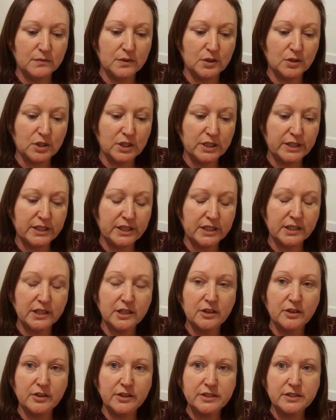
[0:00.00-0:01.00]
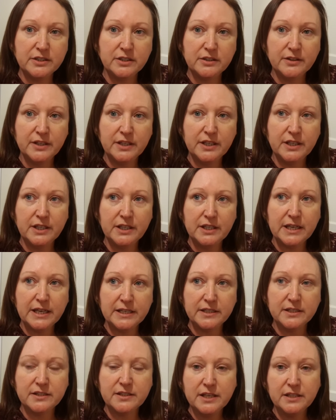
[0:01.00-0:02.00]
Luckily you can go into the
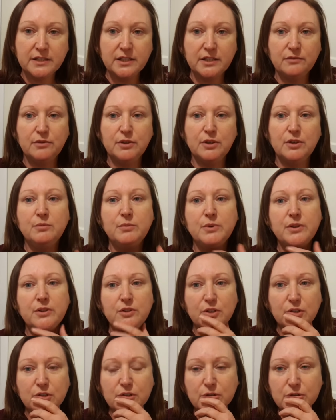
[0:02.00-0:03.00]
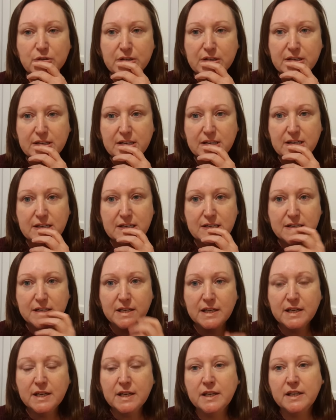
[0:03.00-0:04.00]
anaesthetic room with the children, so
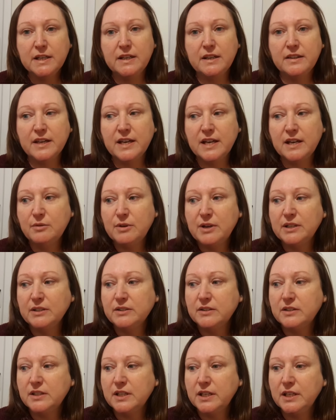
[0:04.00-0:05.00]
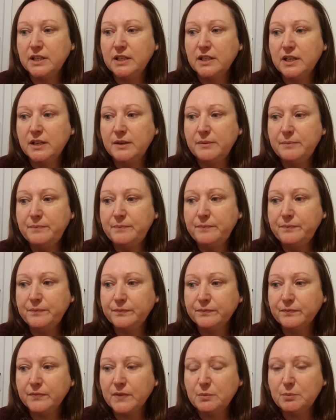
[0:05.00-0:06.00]
you're there whilst they
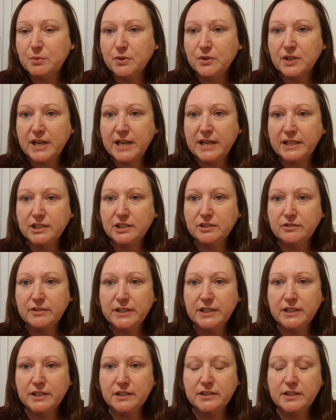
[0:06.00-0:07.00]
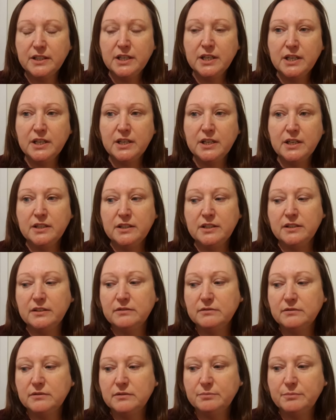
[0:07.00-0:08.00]
put the cannula in, and
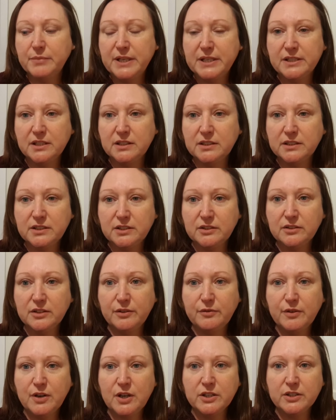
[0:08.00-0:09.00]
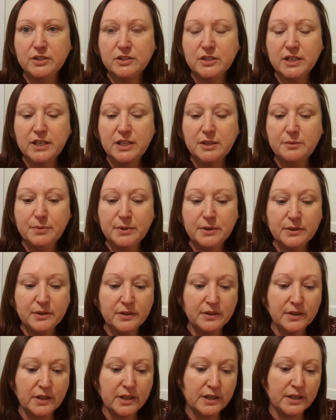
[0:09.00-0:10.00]
basically till they fall asleep,
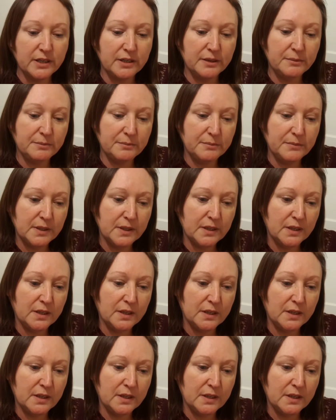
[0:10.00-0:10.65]
and